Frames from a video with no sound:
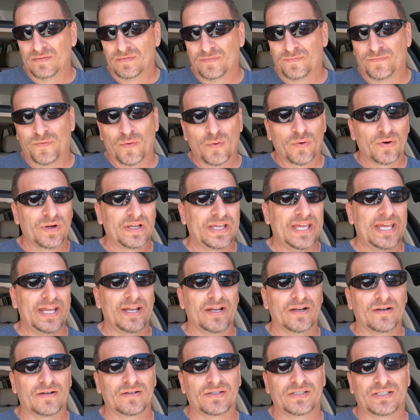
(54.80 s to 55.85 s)
4
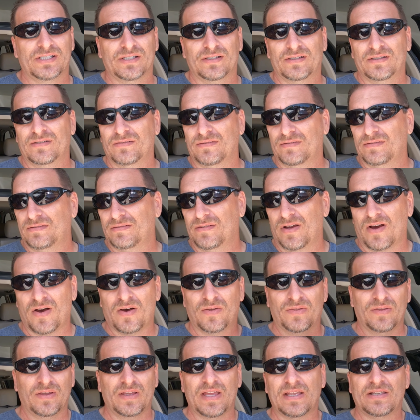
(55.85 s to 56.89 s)
gears and
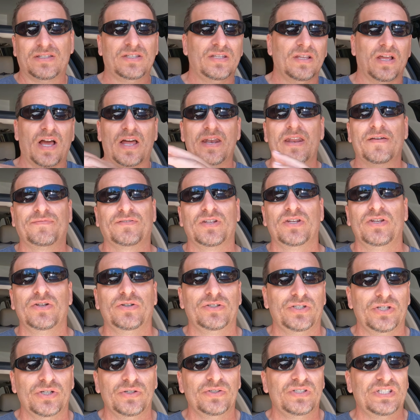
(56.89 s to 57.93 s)
all enough to
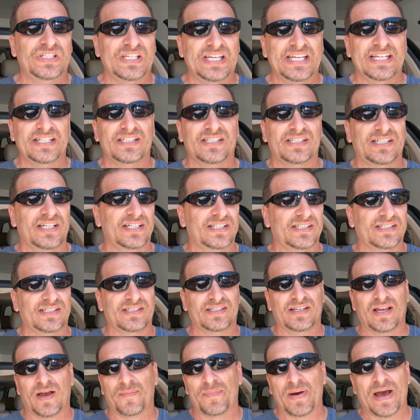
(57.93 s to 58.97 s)
do 2 seats,
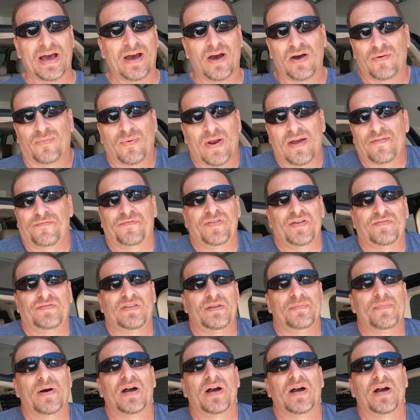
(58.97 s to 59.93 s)
it's about around 50